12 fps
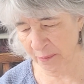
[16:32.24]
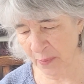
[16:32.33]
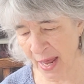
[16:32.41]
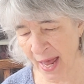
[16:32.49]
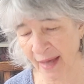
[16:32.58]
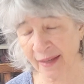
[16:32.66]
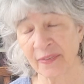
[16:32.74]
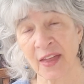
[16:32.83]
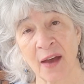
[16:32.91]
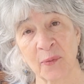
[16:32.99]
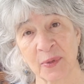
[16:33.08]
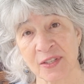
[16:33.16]
and back.
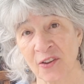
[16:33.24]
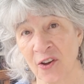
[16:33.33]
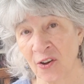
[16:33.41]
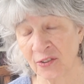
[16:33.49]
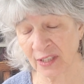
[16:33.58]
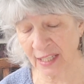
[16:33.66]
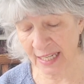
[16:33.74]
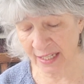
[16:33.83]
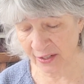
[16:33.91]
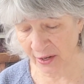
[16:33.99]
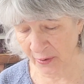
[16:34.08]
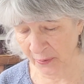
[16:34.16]
That one's called
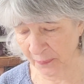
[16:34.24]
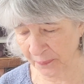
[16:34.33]
Lito.